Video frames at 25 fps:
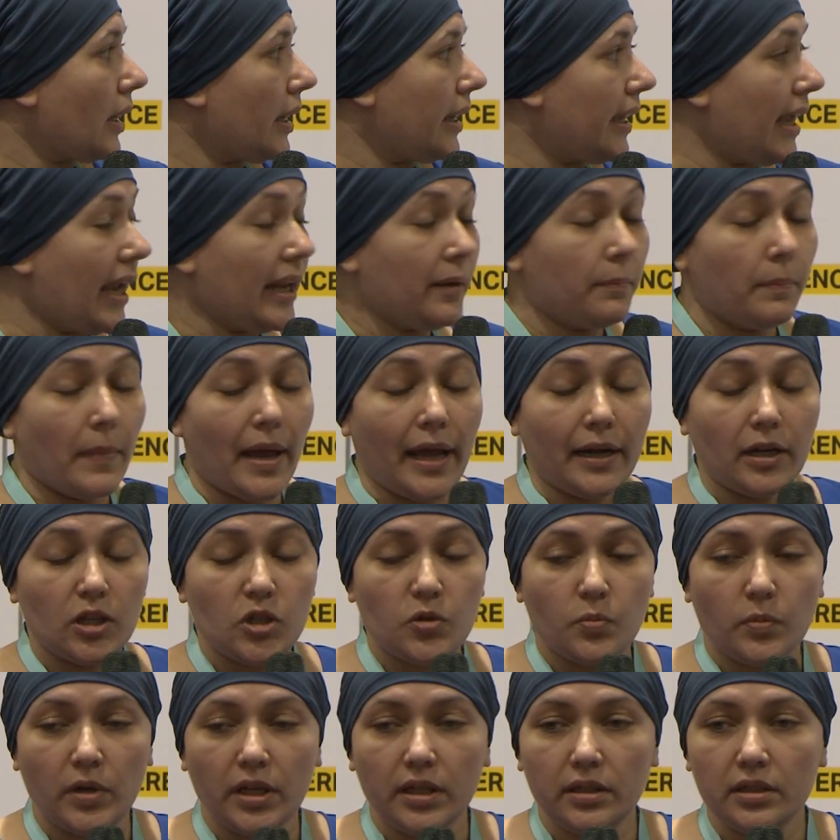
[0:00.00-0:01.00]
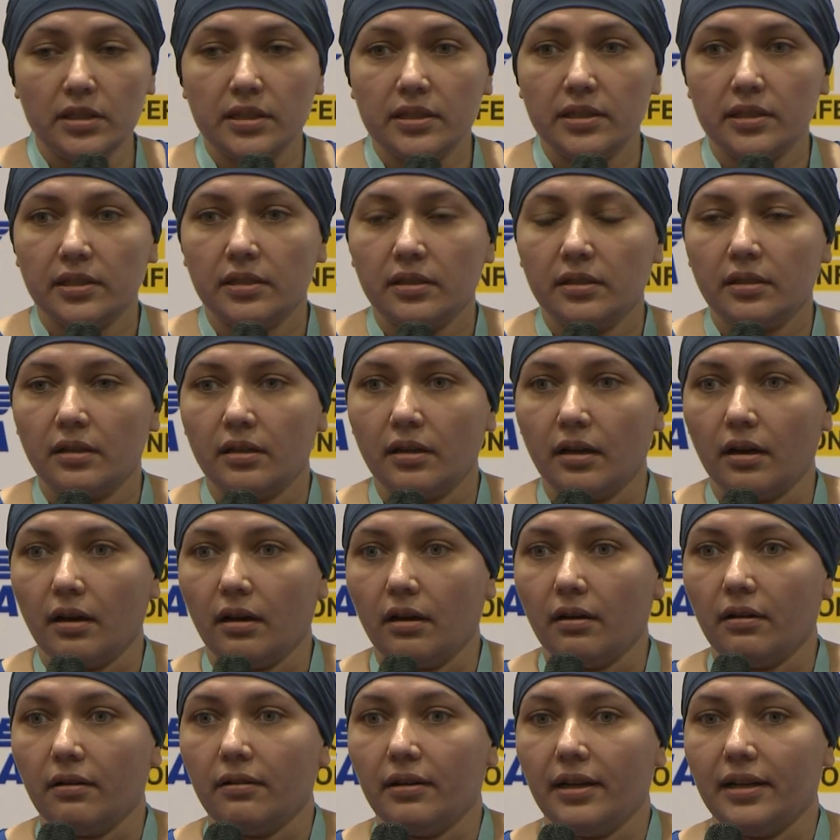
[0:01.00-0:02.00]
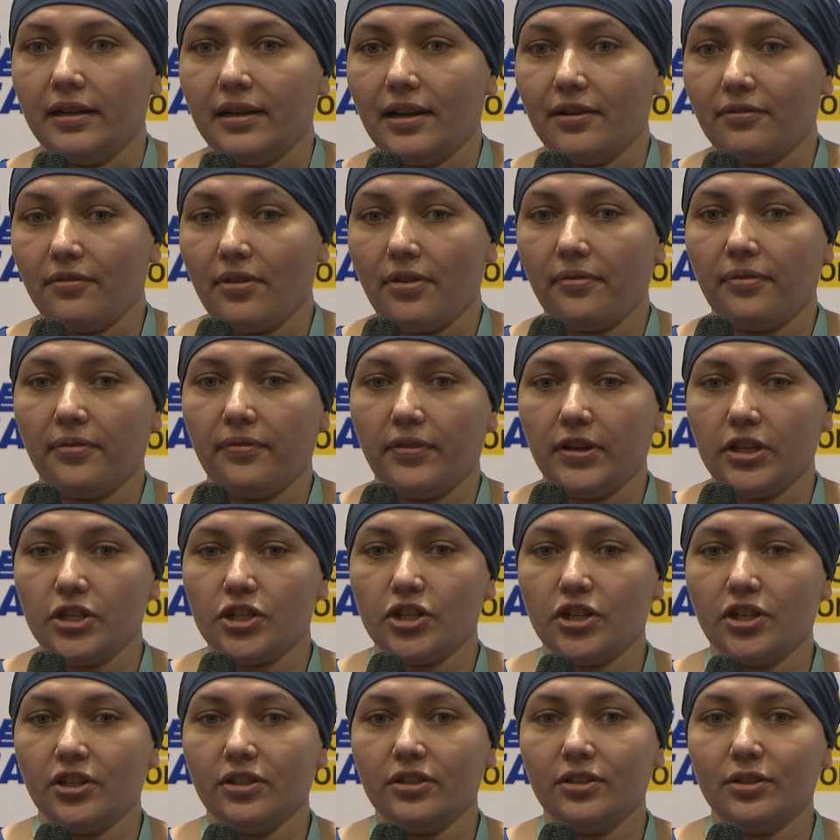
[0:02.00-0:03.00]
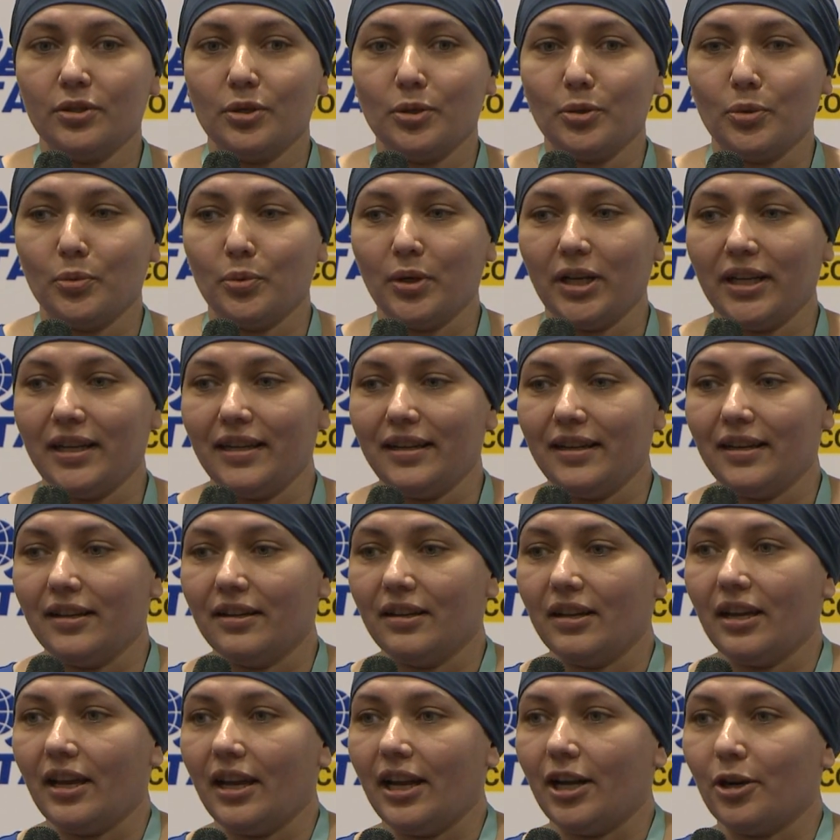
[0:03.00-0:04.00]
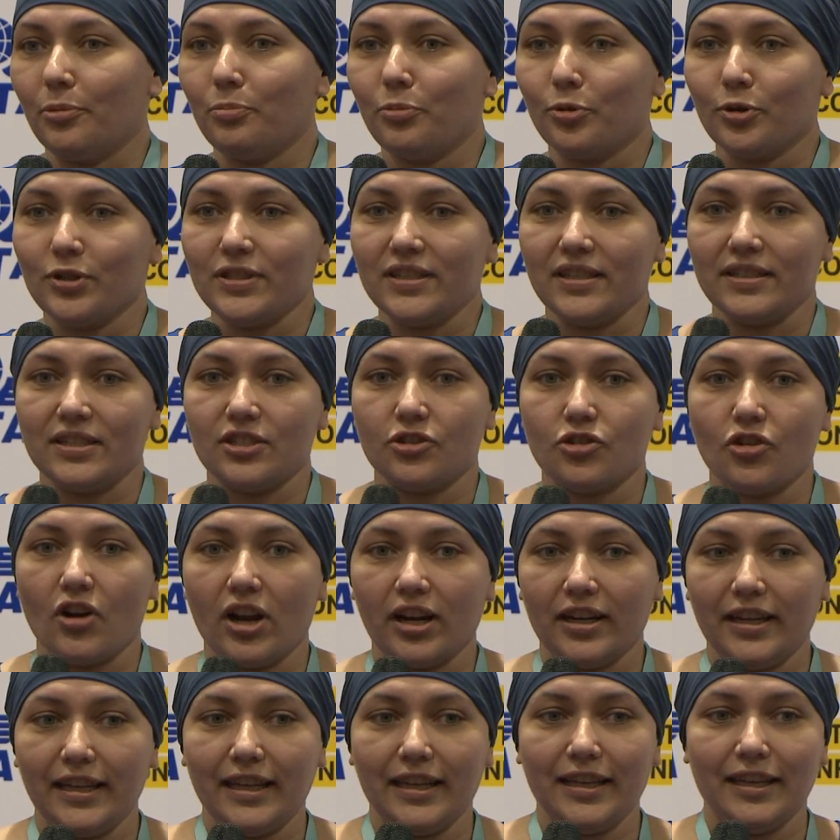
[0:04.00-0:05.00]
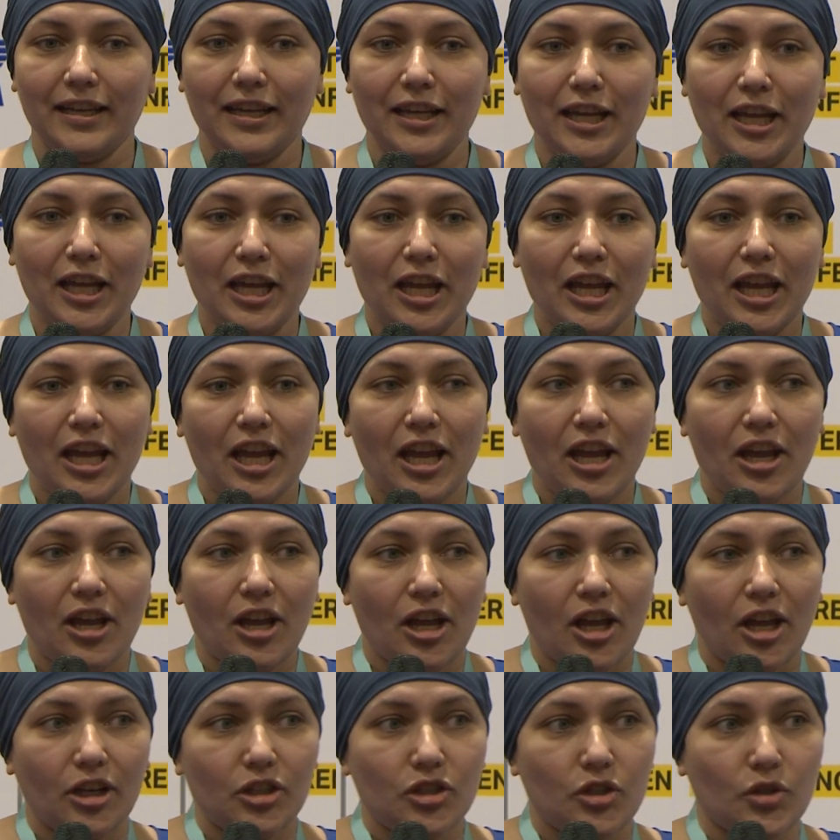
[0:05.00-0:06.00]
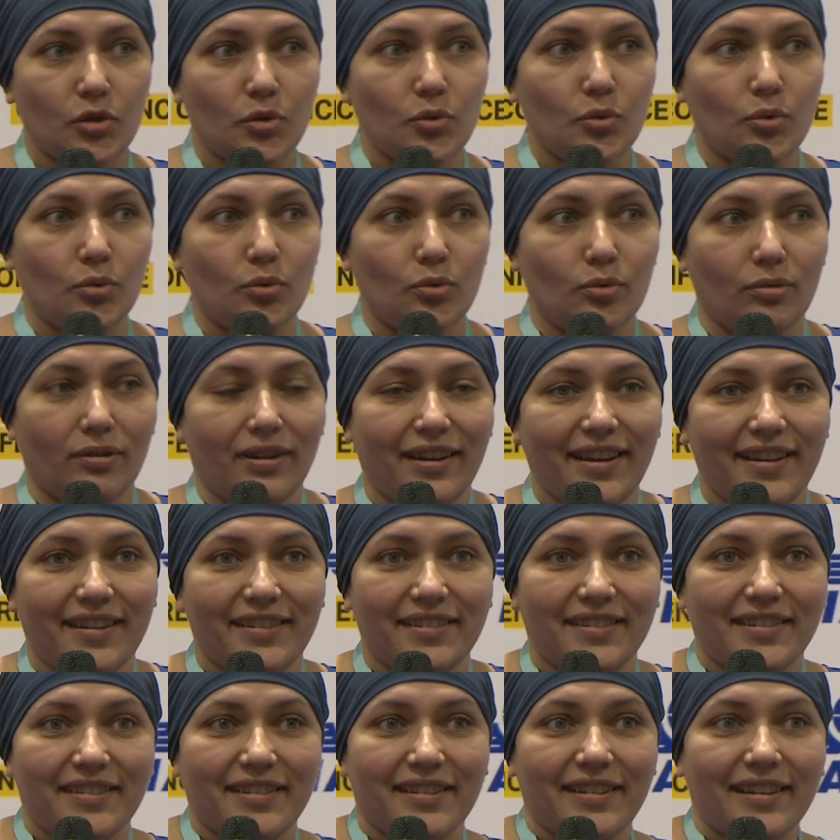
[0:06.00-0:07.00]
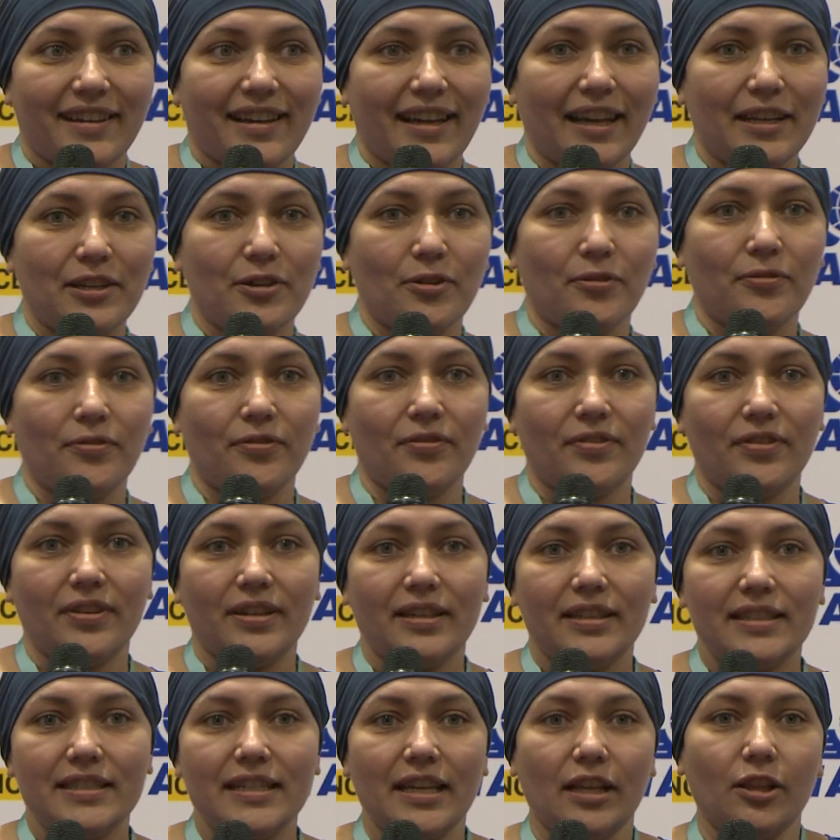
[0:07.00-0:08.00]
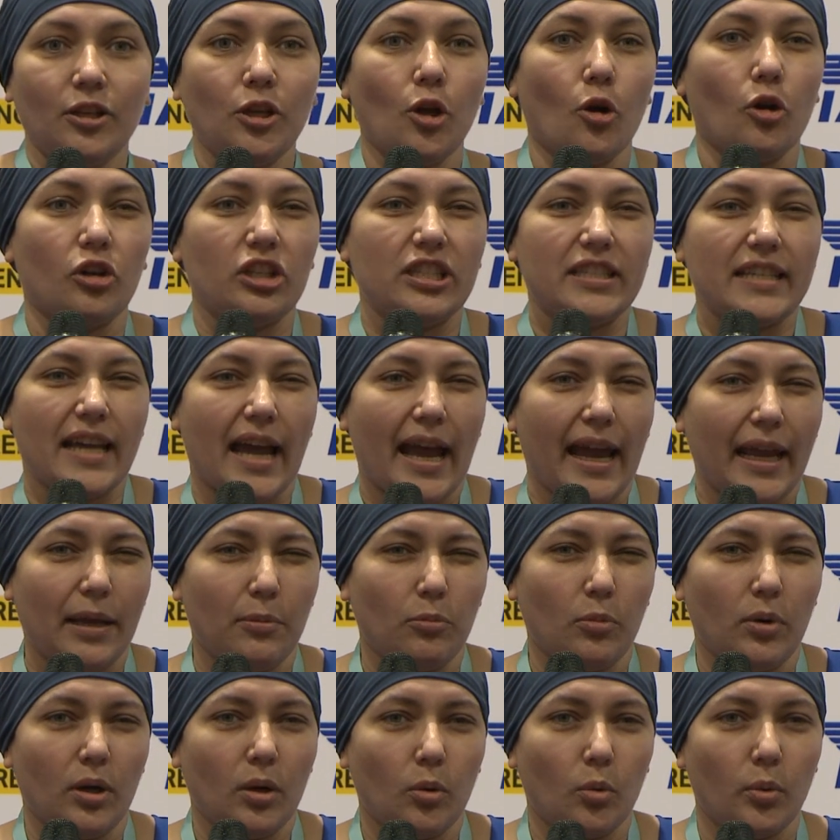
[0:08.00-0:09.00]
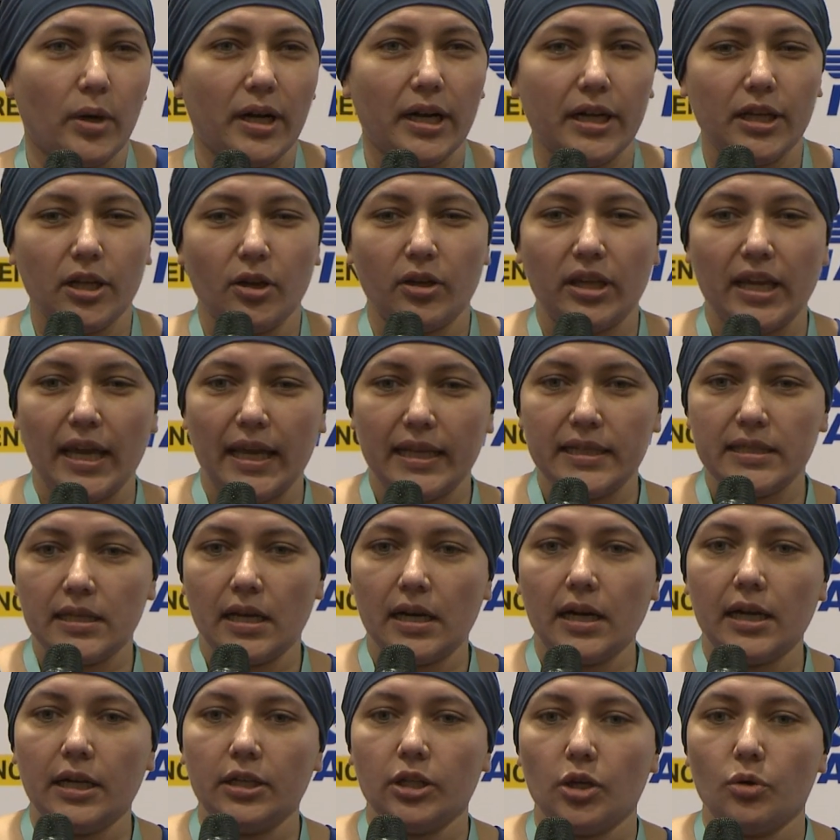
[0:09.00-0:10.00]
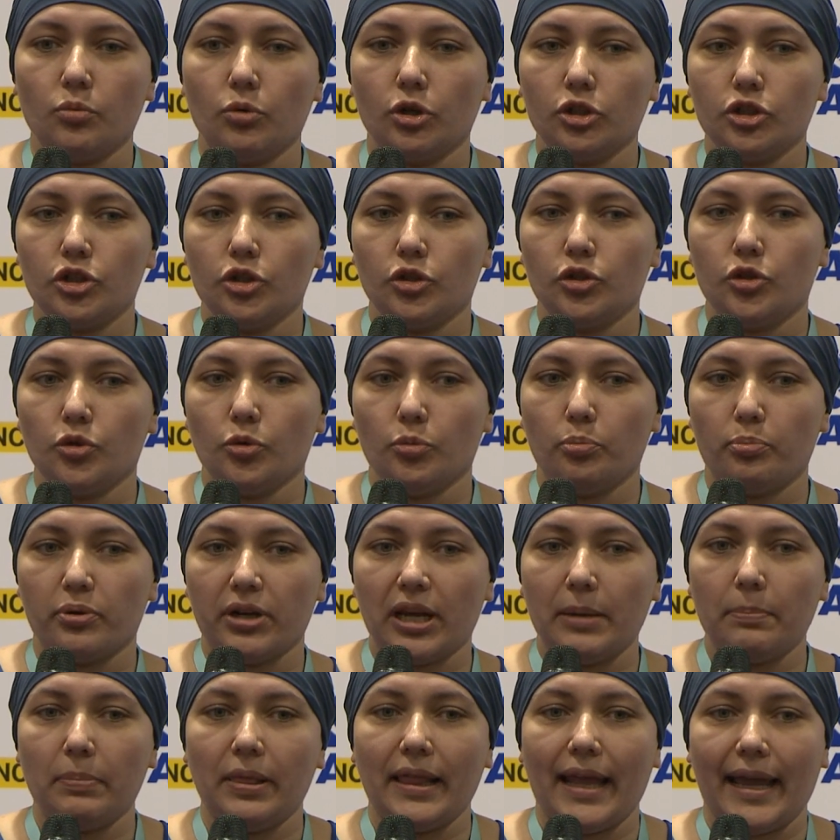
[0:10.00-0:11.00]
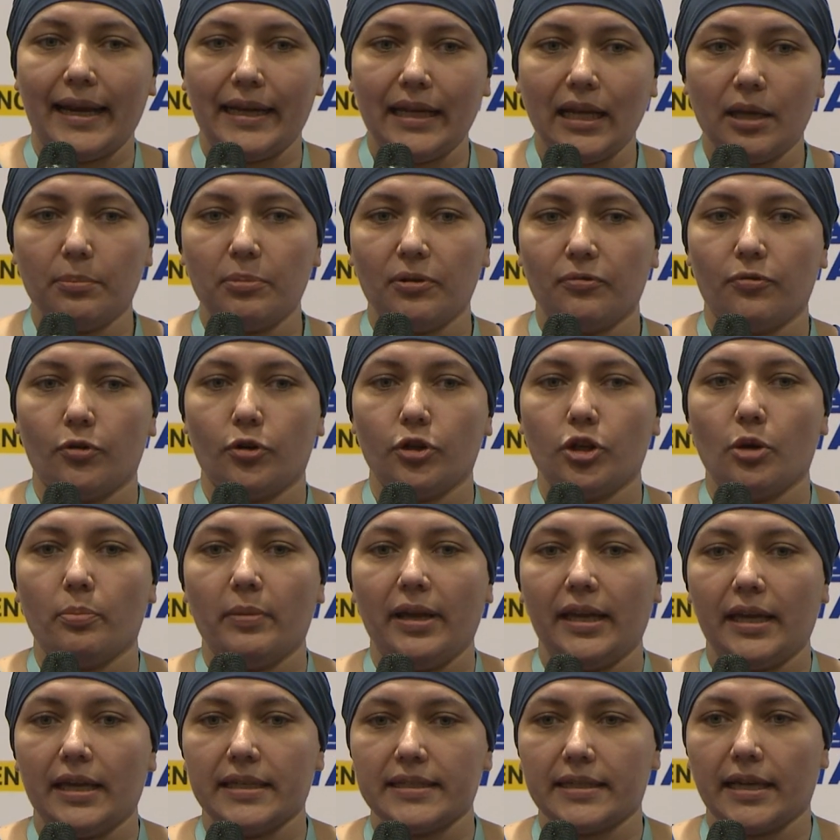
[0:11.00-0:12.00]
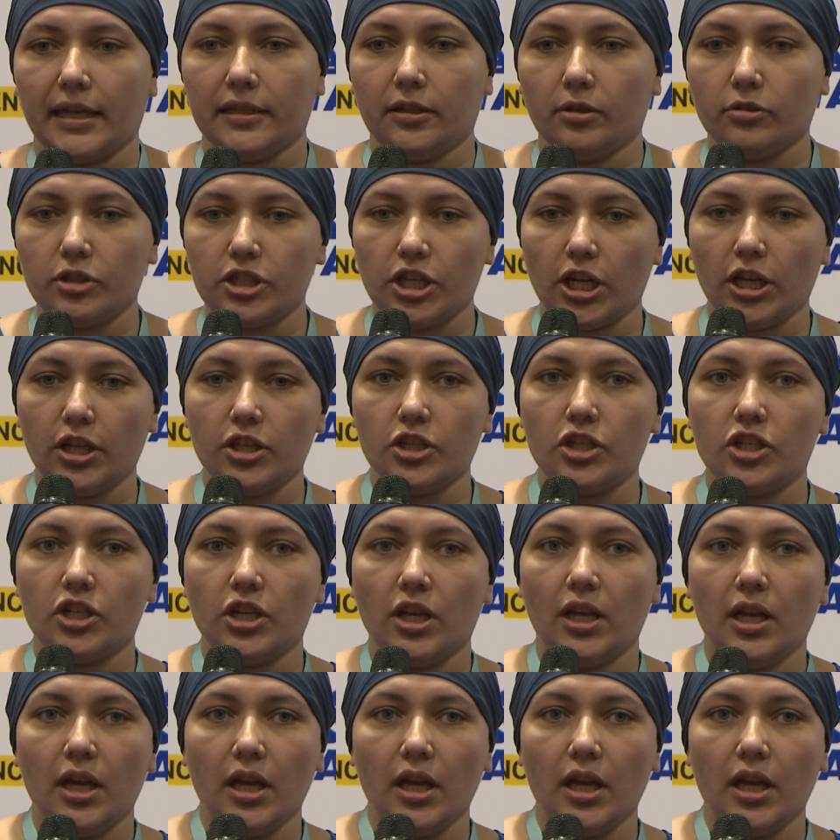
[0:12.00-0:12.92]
Gate management, another feature when airports are struggling to kind of tell you on time where your gates are and you want to do pre-planning before you make a schedule change,